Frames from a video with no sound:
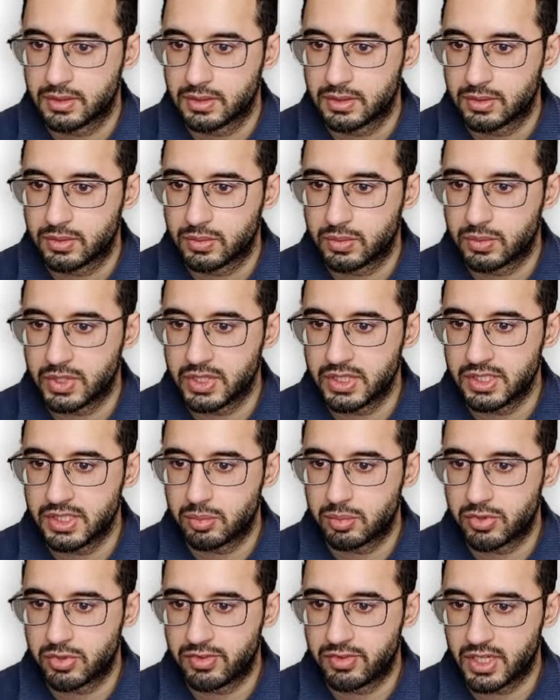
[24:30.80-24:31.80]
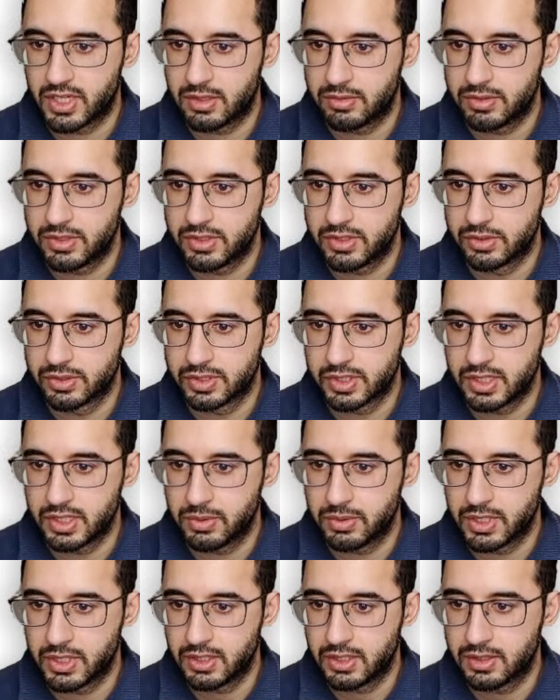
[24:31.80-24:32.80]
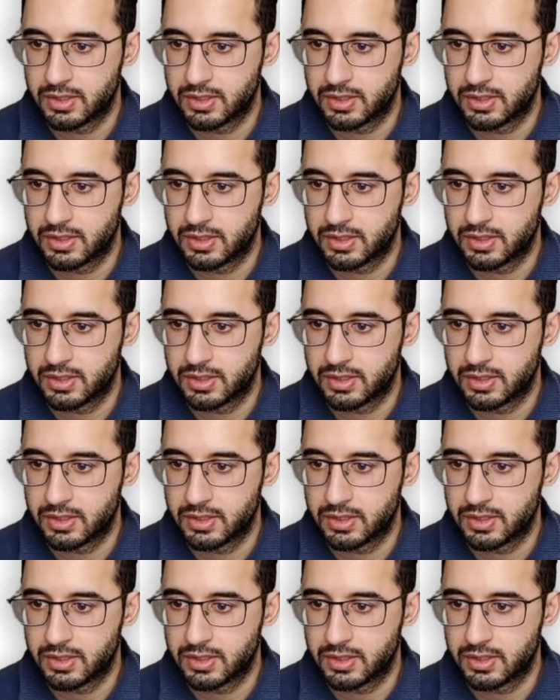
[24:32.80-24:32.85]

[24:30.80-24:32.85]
What is a provider resource anyway?